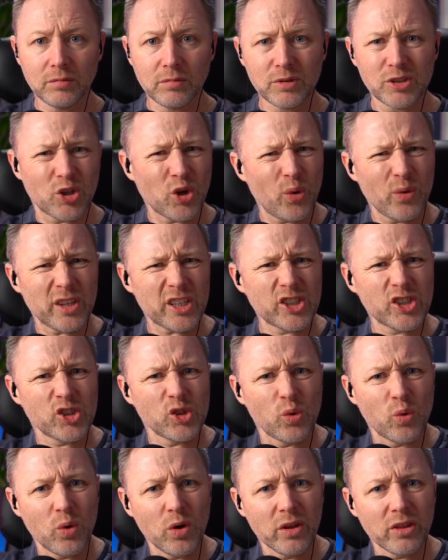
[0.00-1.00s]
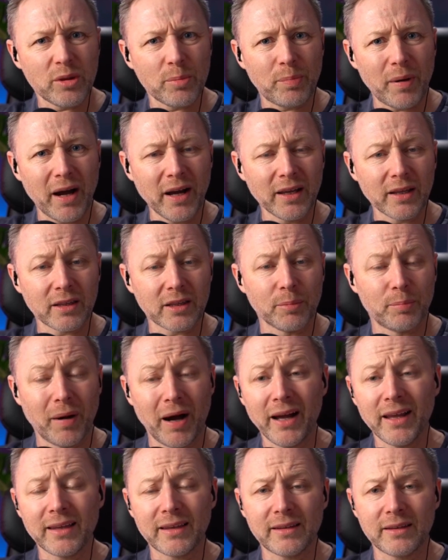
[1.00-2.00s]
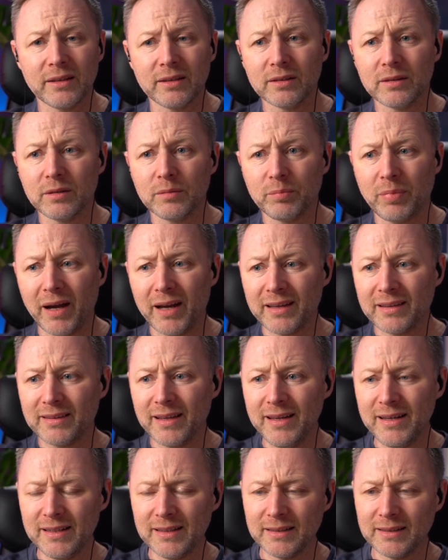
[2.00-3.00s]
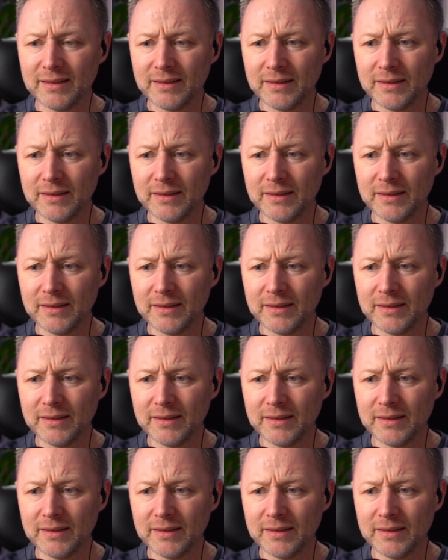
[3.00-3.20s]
you call it, the shore, the bank back there.